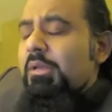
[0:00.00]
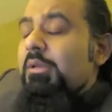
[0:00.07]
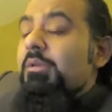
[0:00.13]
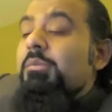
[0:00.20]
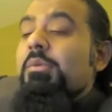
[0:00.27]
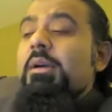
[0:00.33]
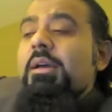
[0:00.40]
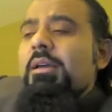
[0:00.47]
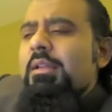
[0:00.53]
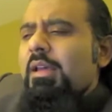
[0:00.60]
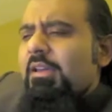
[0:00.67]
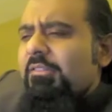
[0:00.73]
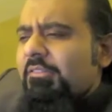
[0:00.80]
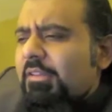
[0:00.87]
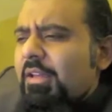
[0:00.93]
When
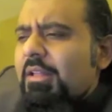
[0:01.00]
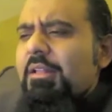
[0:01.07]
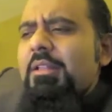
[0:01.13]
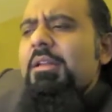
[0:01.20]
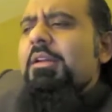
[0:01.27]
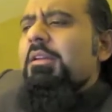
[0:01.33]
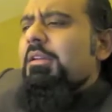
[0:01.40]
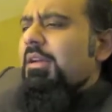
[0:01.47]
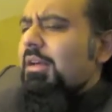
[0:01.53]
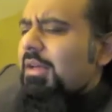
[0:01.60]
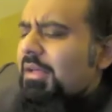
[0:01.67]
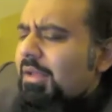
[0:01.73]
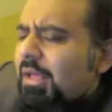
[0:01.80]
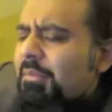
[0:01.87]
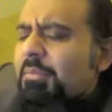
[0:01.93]
I felt
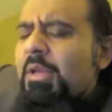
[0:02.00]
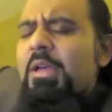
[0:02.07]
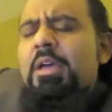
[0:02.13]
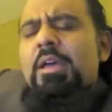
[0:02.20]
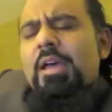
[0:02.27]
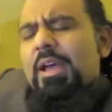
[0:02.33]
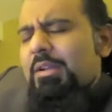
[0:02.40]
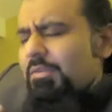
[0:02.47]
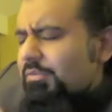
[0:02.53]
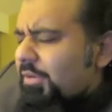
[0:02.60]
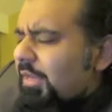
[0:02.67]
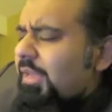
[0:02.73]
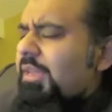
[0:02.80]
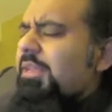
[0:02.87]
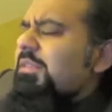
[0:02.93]
got up and
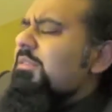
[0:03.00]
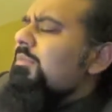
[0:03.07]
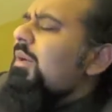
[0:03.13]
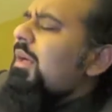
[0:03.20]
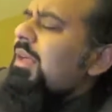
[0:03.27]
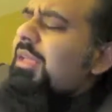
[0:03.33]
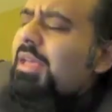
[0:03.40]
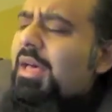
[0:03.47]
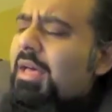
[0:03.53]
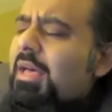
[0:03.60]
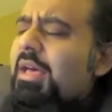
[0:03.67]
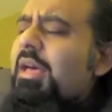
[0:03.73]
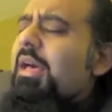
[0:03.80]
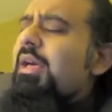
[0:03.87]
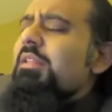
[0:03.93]
raised my
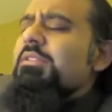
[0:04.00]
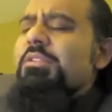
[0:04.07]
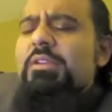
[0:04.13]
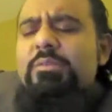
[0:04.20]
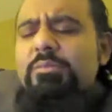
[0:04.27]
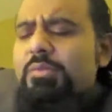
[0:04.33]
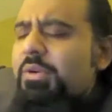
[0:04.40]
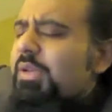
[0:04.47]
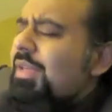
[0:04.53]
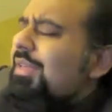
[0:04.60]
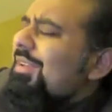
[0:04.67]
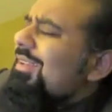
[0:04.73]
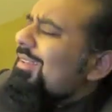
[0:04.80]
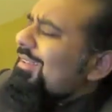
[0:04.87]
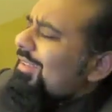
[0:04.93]
hands and prayed
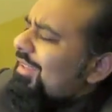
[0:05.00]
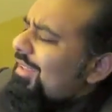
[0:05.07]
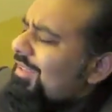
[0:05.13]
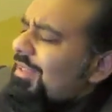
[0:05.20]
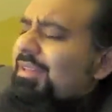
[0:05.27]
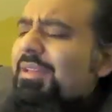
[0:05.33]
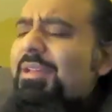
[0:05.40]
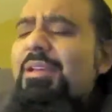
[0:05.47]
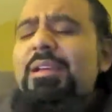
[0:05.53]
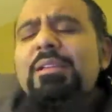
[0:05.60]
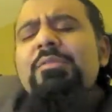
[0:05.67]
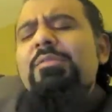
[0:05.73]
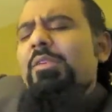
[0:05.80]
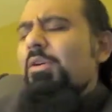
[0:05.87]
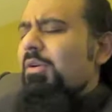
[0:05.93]

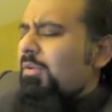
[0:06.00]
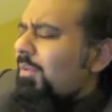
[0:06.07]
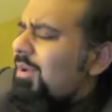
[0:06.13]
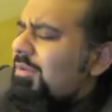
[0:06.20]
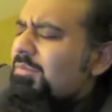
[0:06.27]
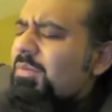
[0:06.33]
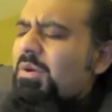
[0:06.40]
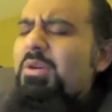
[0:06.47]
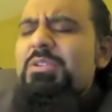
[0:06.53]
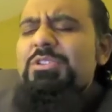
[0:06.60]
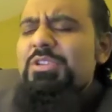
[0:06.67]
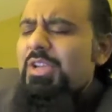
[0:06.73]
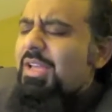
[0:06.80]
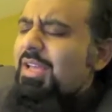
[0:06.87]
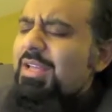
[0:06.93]
again for one more
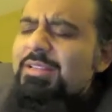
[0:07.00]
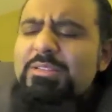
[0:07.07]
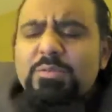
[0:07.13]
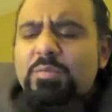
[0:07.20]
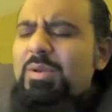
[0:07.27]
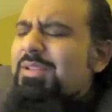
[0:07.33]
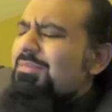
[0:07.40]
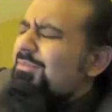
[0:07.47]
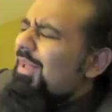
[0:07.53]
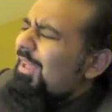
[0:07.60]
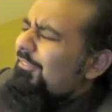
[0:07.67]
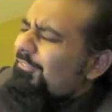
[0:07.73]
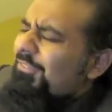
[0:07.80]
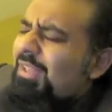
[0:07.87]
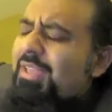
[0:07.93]
chance, when
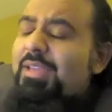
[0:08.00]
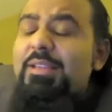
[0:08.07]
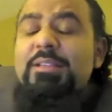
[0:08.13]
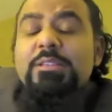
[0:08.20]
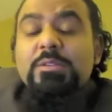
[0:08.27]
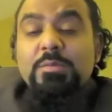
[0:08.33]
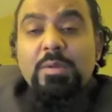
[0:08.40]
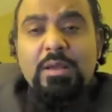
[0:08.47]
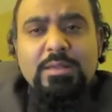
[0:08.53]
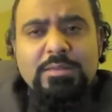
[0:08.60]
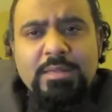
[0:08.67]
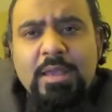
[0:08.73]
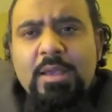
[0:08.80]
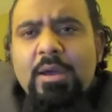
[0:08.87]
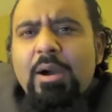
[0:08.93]
my face was
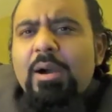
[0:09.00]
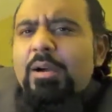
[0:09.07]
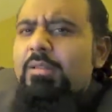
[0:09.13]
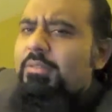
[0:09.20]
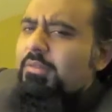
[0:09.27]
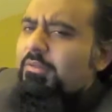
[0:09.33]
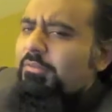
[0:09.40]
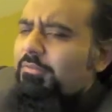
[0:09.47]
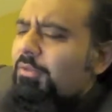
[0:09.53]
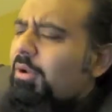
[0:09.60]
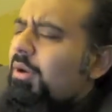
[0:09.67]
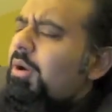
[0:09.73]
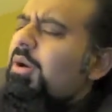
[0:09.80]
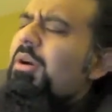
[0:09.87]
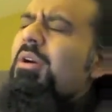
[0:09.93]
on the
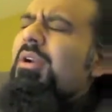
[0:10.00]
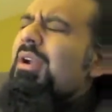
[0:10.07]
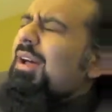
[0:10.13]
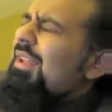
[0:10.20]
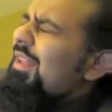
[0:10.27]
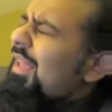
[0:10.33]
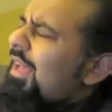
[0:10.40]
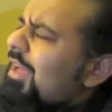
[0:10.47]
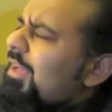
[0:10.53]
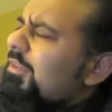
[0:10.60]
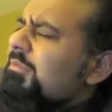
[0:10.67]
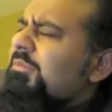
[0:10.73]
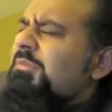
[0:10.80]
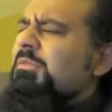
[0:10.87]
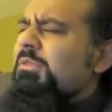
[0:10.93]
floor,
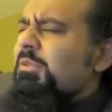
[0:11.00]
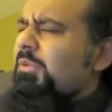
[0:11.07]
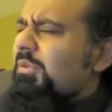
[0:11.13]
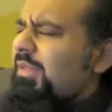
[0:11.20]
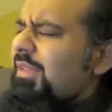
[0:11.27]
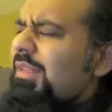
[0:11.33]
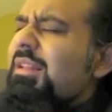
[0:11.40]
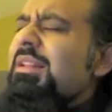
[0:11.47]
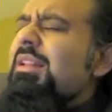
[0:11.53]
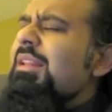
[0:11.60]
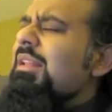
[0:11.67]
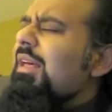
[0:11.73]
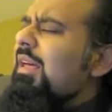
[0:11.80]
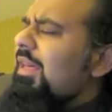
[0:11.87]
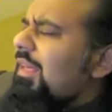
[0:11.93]

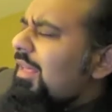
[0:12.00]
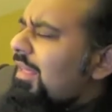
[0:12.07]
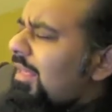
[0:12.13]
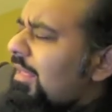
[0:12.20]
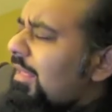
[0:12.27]
Alhamdulillah.